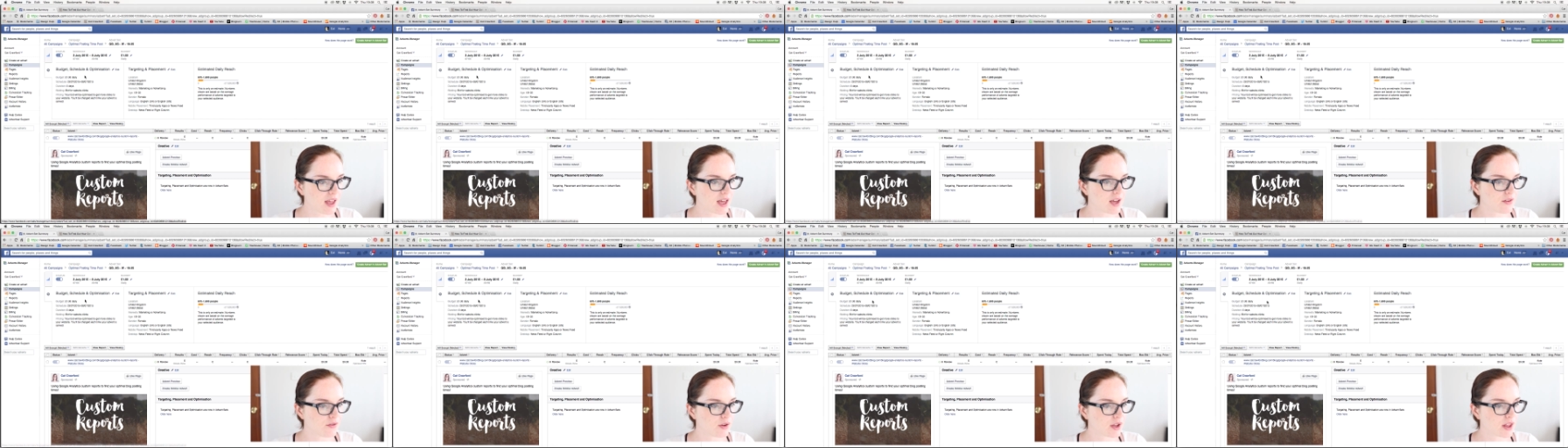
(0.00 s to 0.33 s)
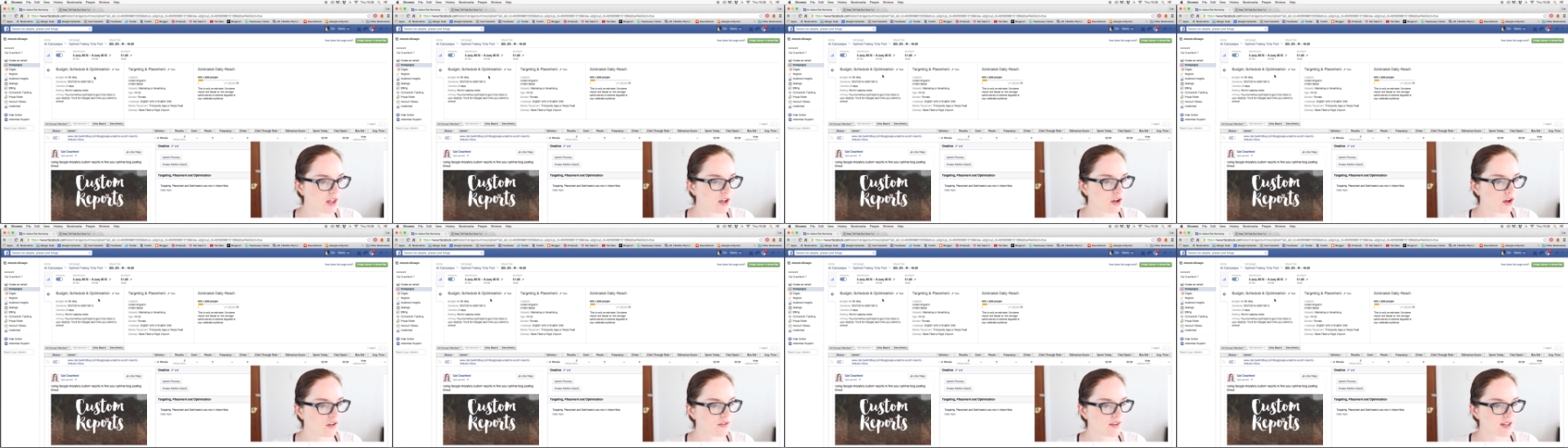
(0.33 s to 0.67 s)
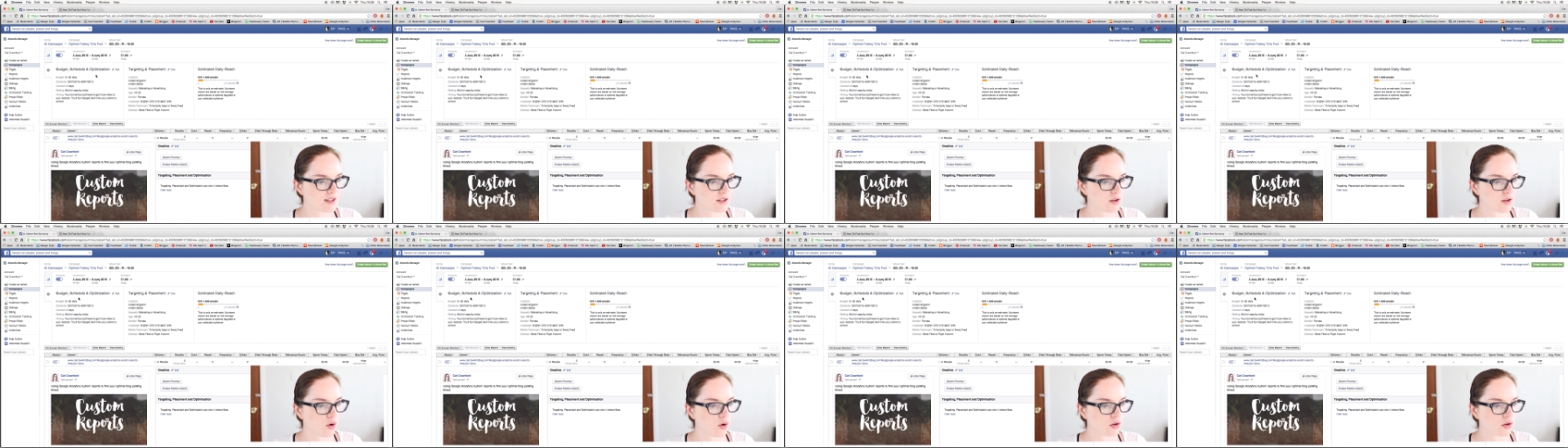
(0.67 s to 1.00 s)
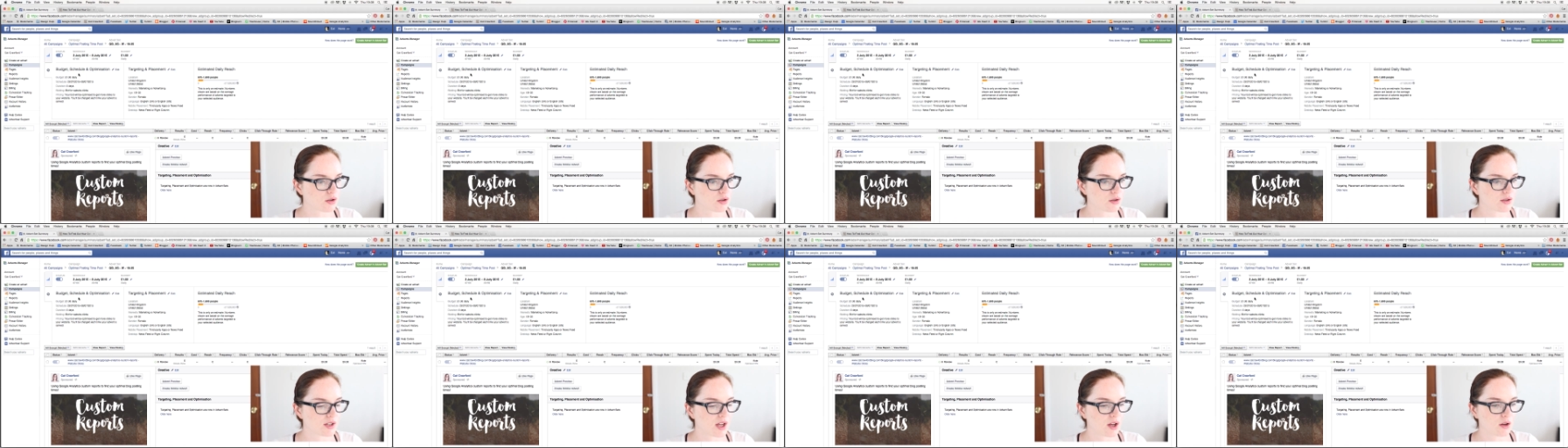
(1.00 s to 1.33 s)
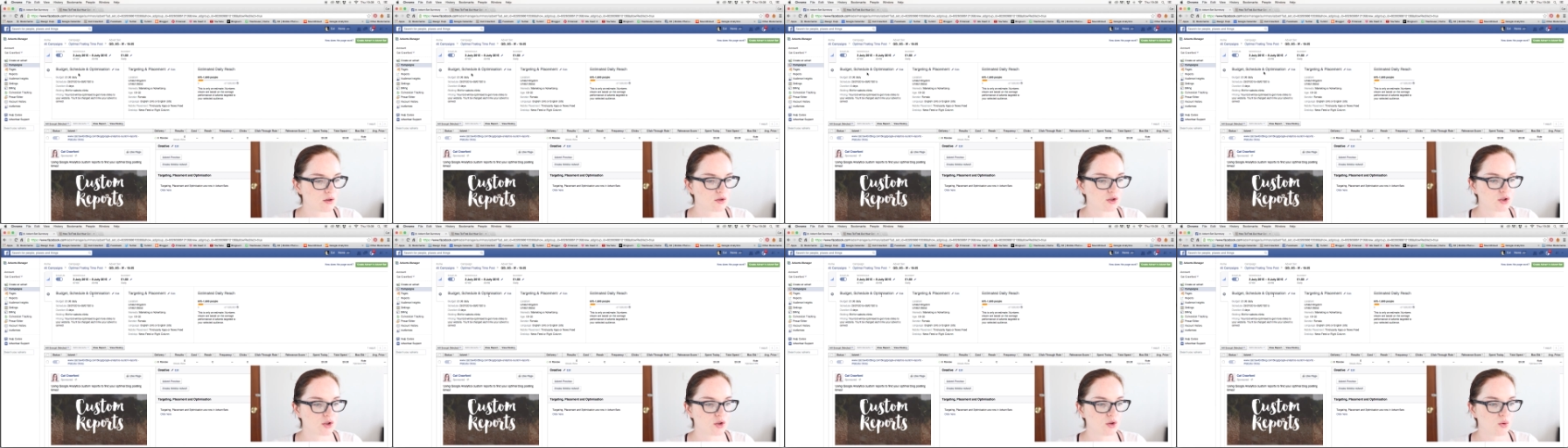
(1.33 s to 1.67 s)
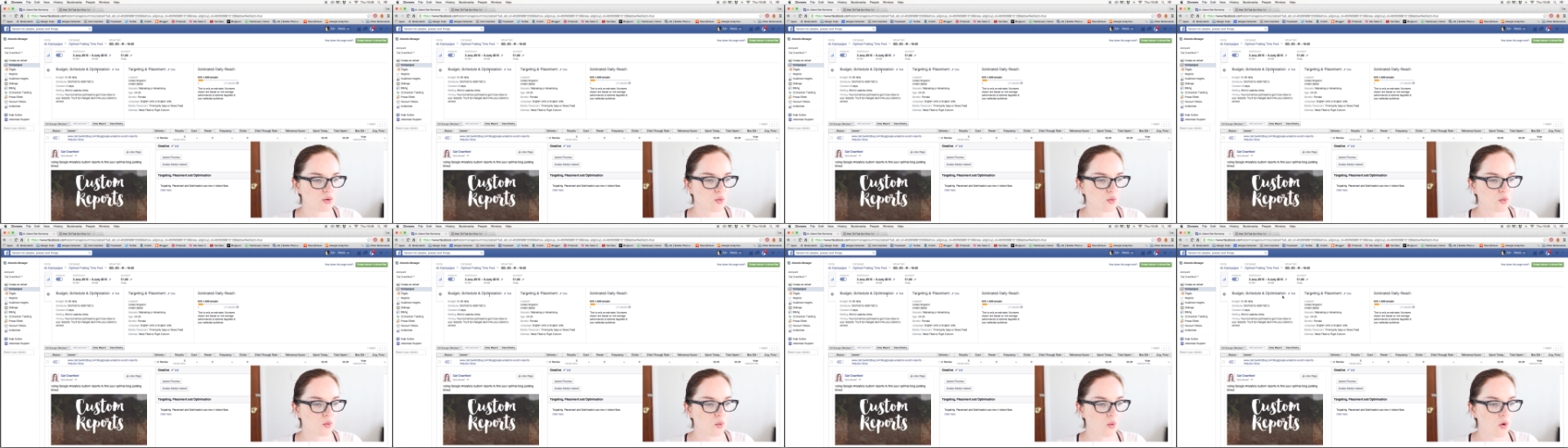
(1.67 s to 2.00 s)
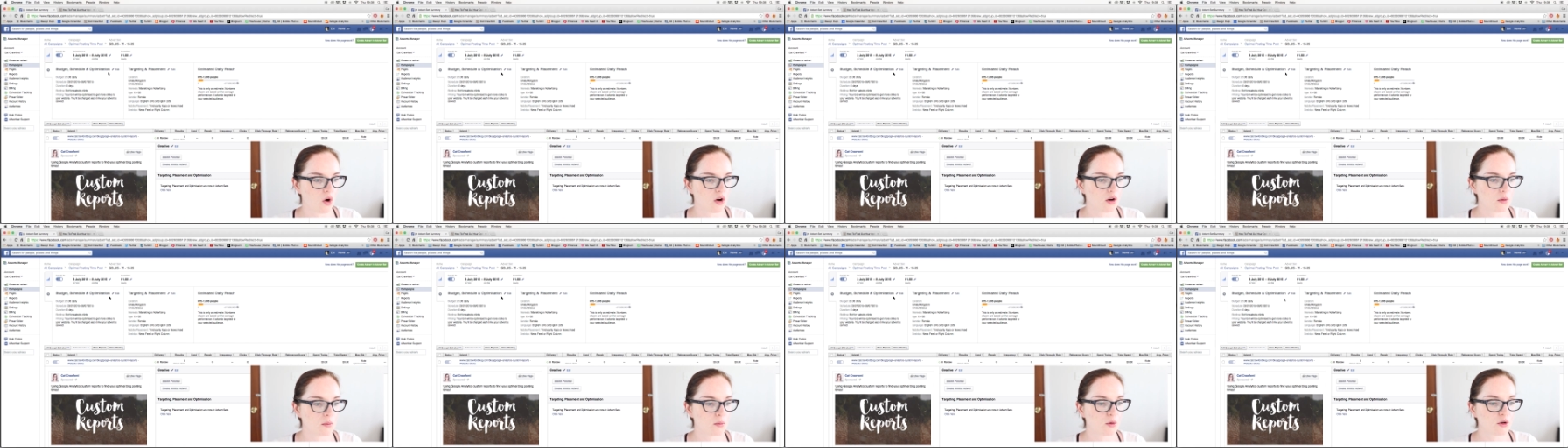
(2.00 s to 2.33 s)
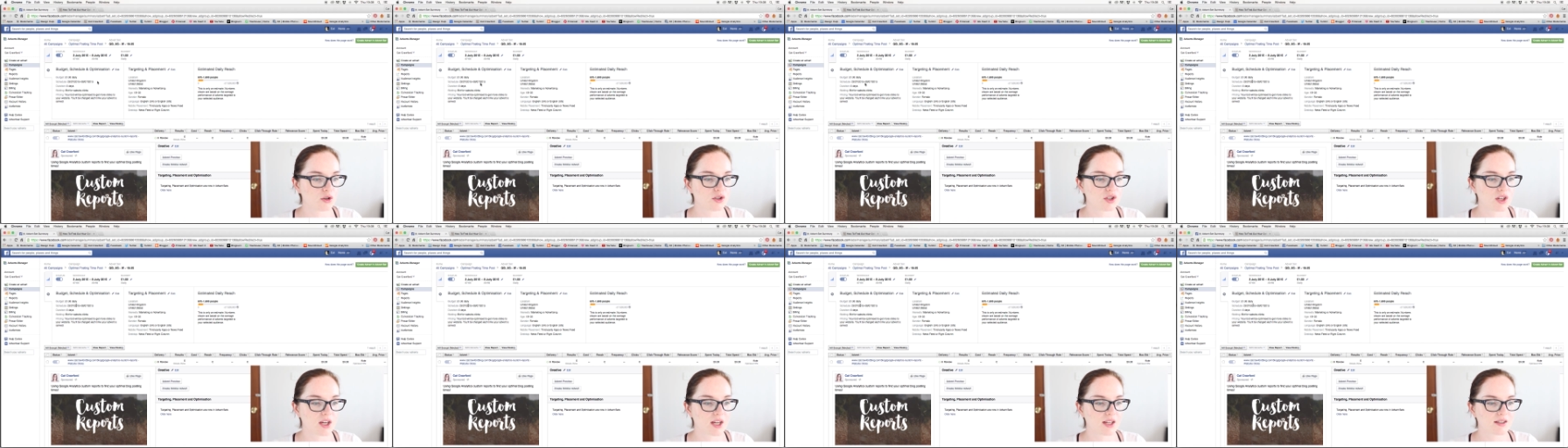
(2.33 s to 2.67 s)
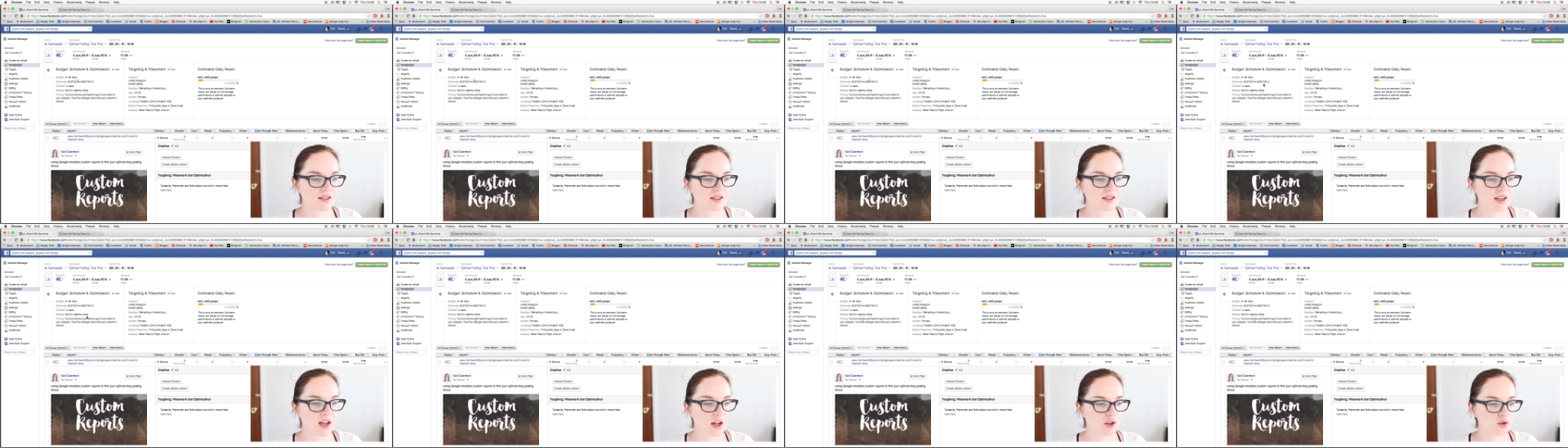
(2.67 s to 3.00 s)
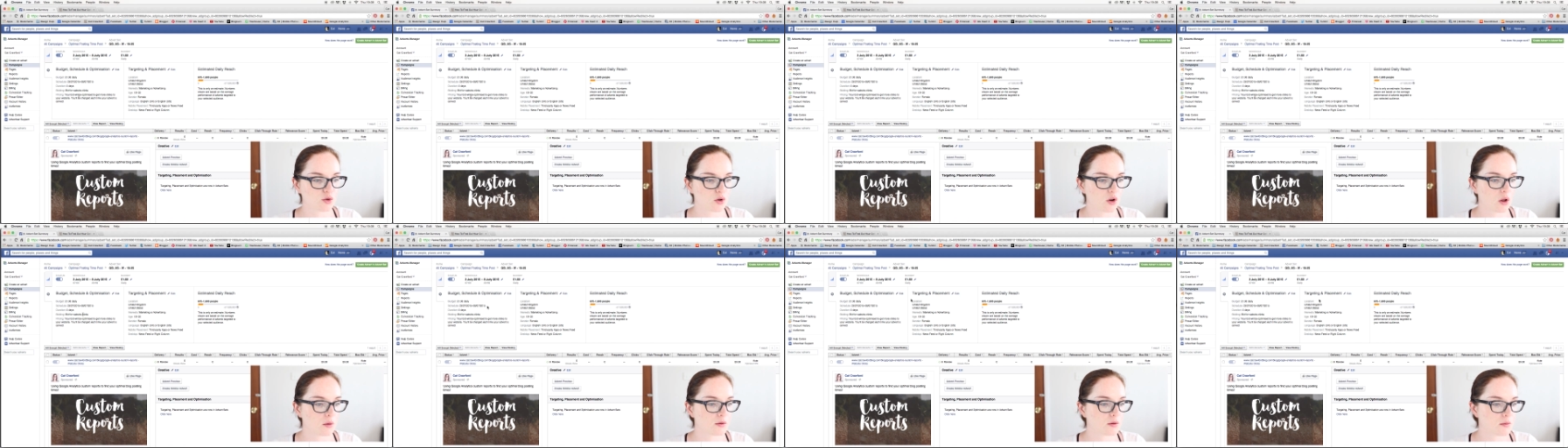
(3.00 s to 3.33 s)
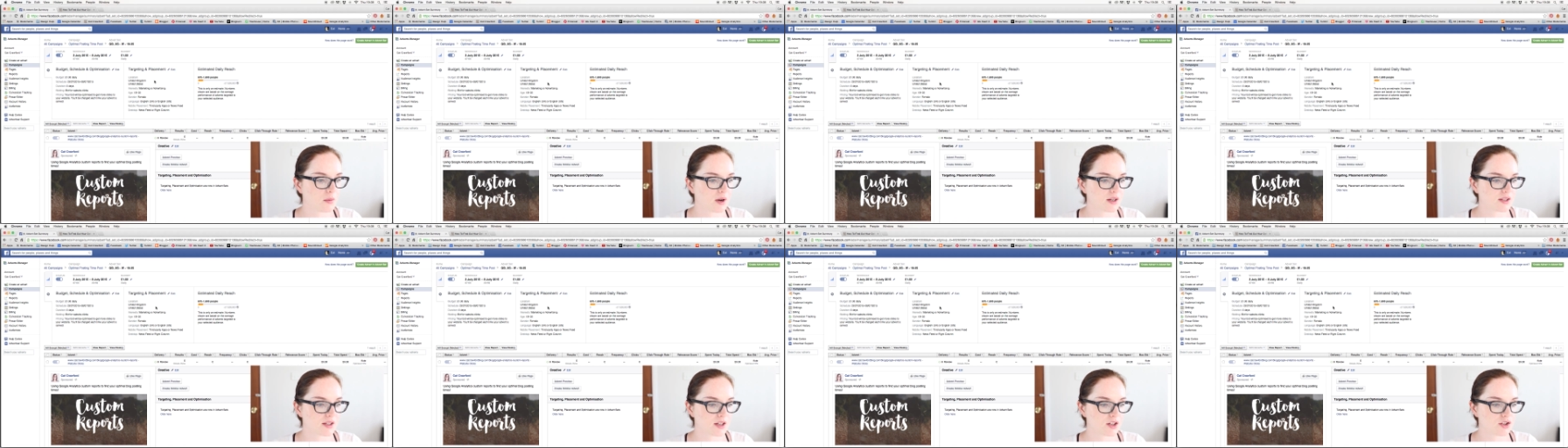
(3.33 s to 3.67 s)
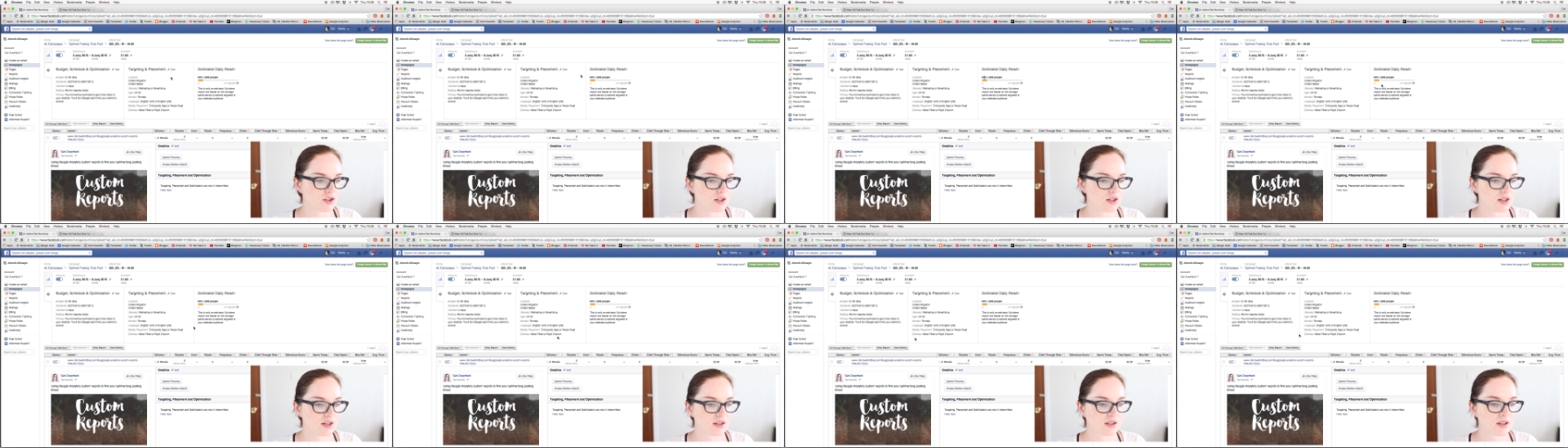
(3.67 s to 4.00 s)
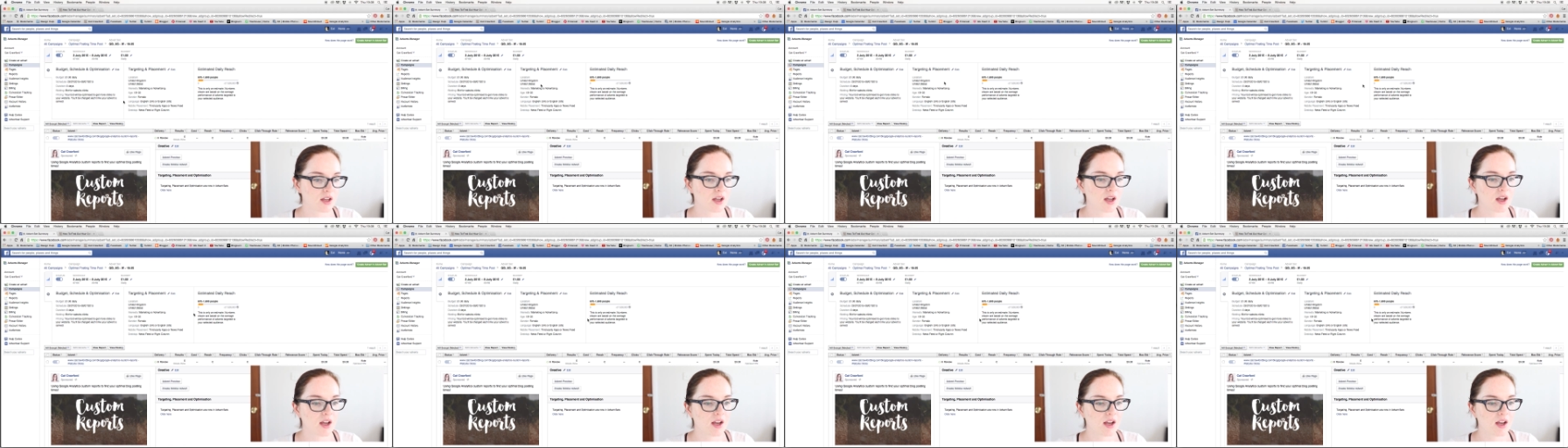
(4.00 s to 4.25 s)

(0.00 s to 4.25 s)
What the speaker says: If you click on this, it also tells you what budget and schedule optimization is.